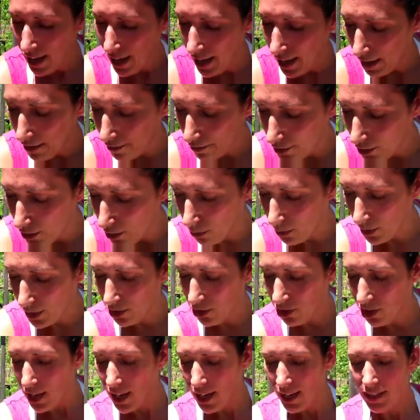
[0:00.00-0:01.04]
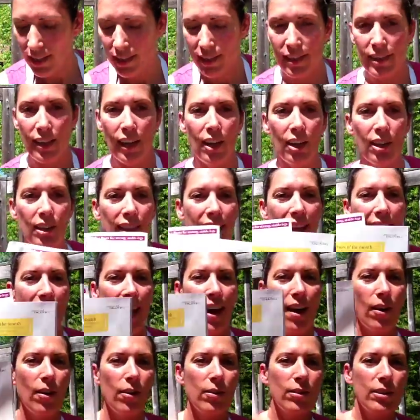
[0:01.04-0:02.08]
If you were just
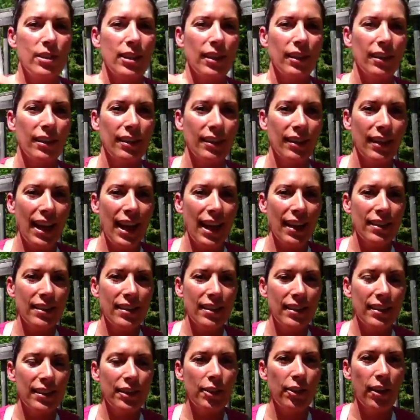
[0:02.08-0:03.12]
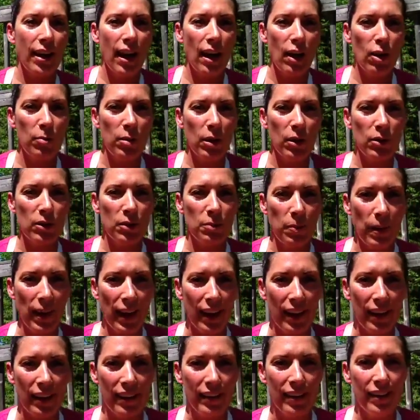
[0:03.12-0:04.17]
allowed to let your elbows
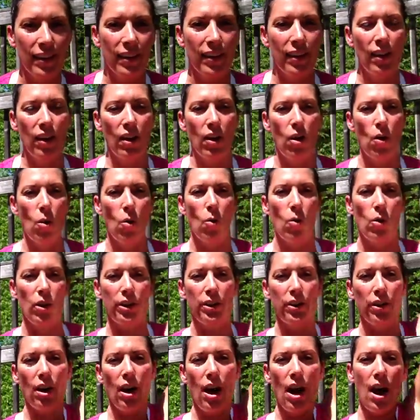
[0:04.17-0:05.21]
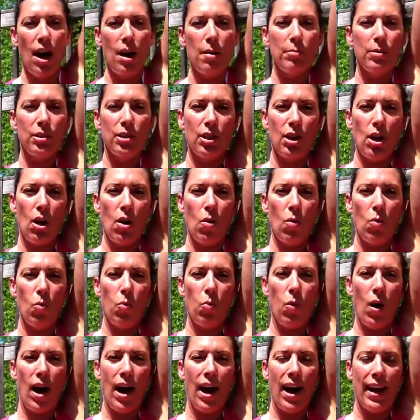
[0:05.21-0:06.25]
bend or your arms go
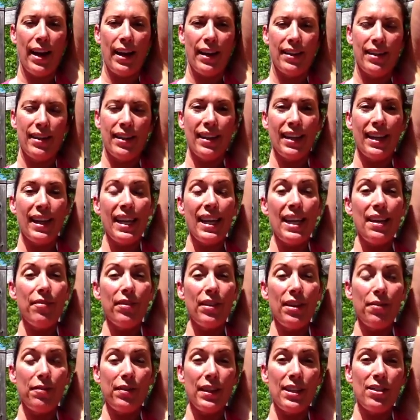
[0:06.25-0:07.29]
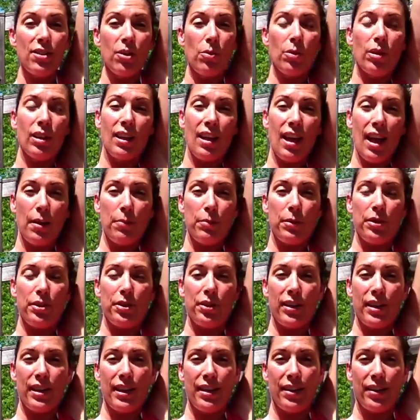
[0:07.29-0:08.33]
wide, even if they don't align with
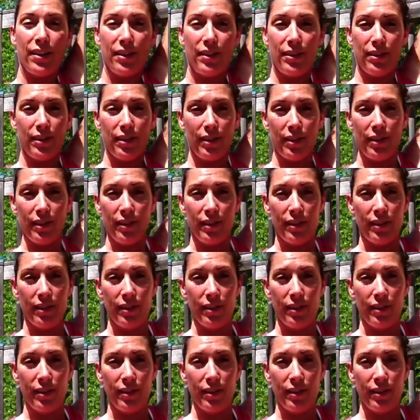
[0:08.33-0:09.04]
your ears.